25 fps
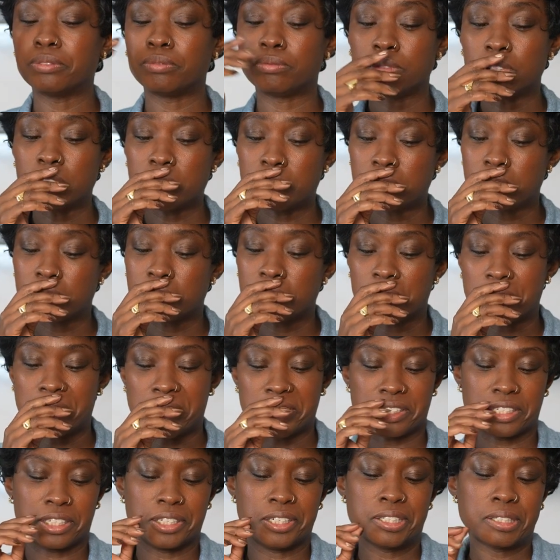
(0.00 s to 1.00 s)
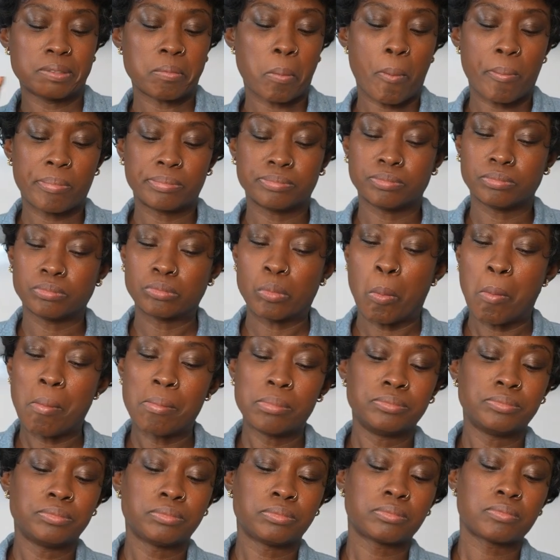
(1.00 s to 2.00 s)
This is good as is.
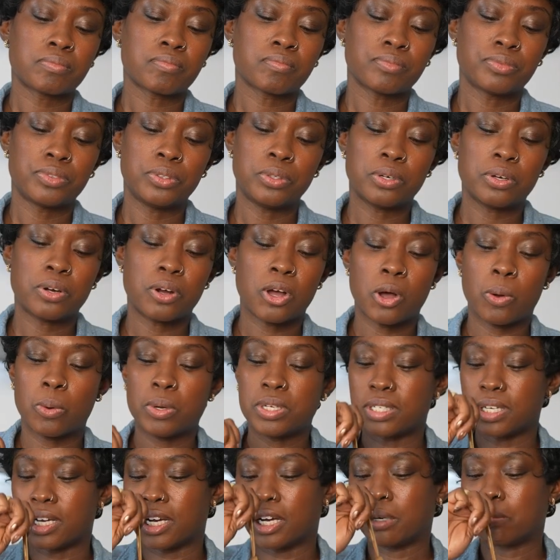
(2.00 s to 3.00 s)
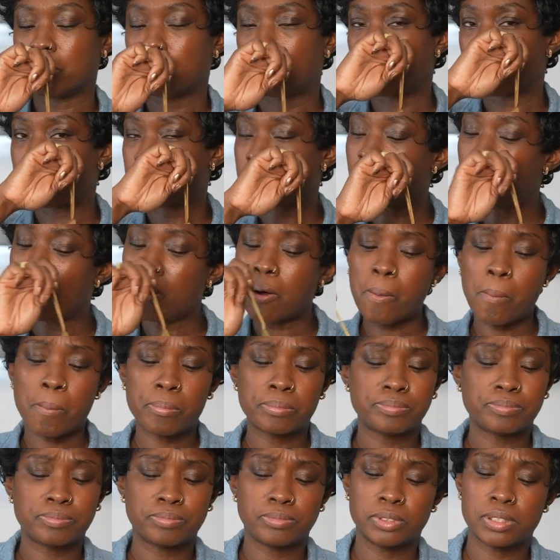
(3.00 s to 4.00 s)
You can always add more salt.
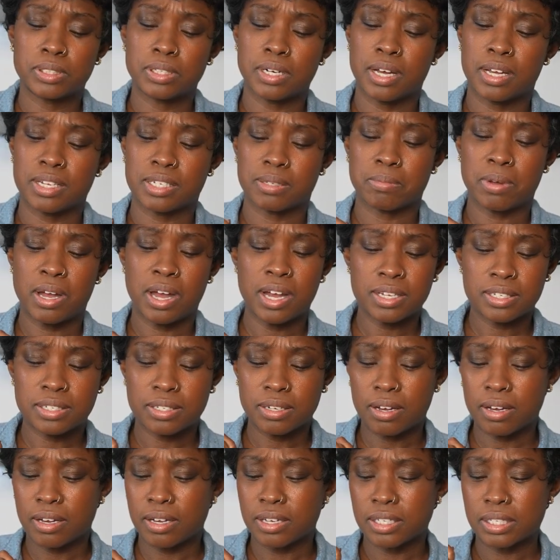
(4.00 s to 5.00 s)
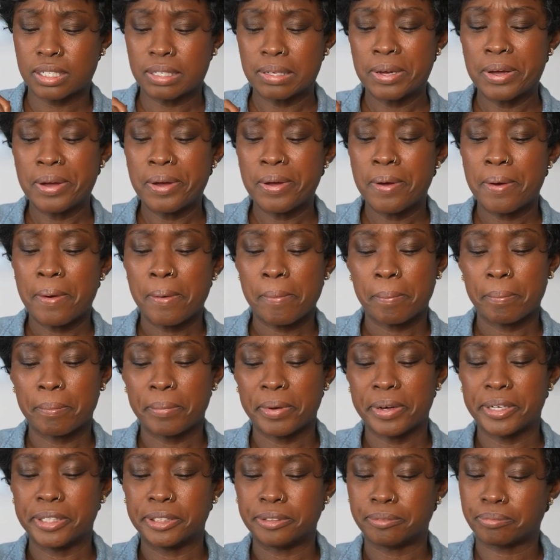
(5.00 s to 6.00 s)
You can add some hot sauce,
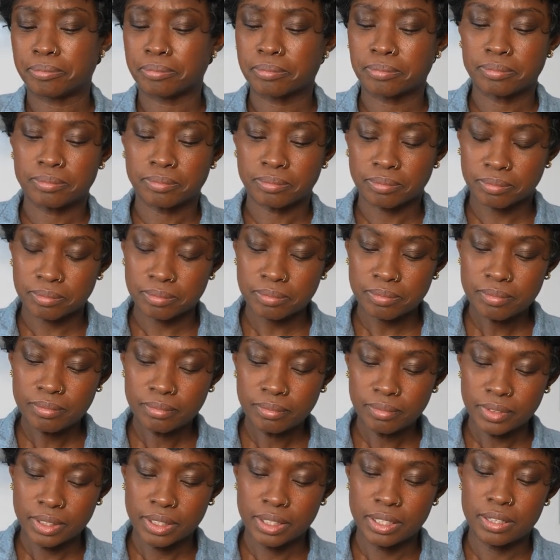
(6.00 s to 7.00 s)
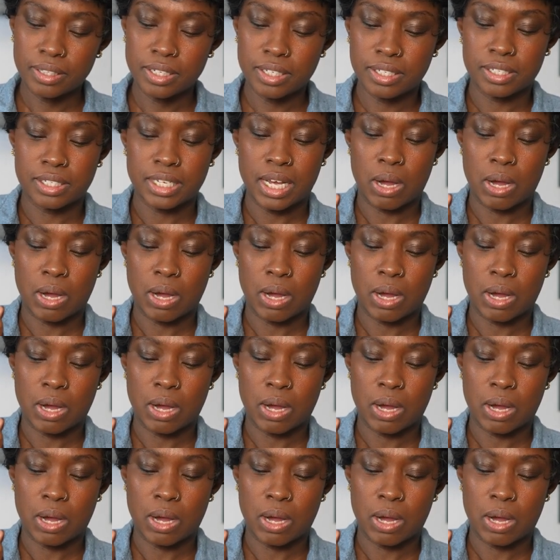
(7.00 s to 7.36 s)
but this is